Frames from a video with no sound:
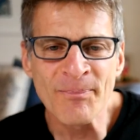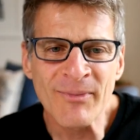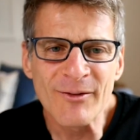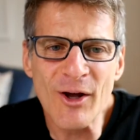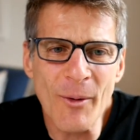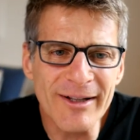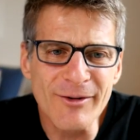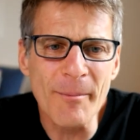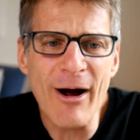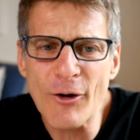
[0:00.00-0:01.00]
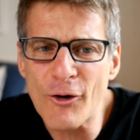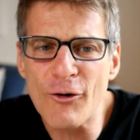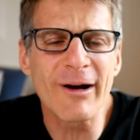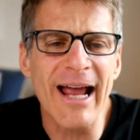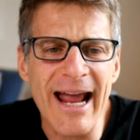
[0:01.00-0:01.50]
So it's about
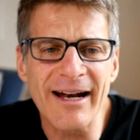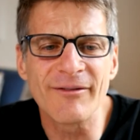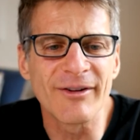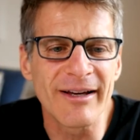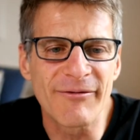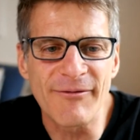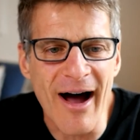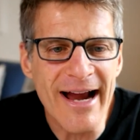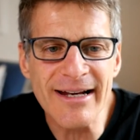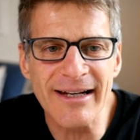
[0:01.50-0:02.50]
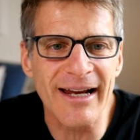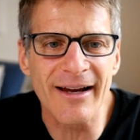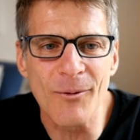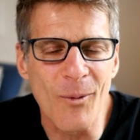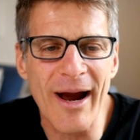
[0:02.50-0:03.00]
creatively
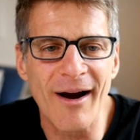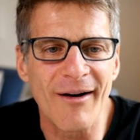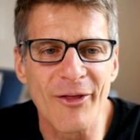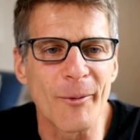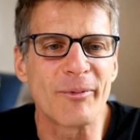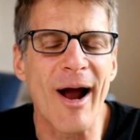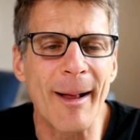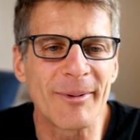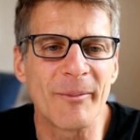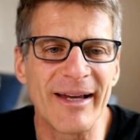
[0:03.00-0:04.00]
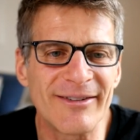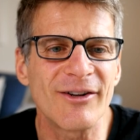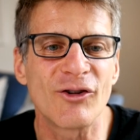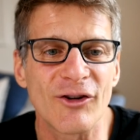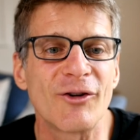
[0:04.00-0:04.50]
finding where the problem isn't
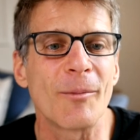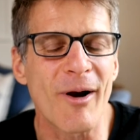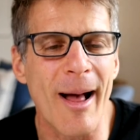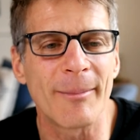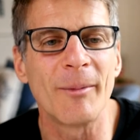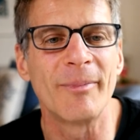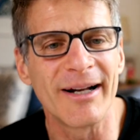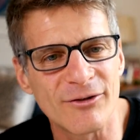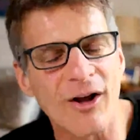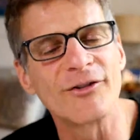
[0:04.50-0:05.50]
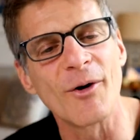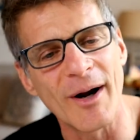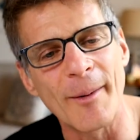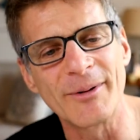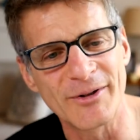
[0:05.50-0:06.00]
just a problem, but it's also an
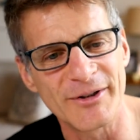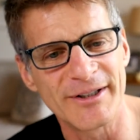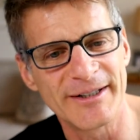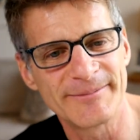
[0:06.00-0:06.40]
opportunity.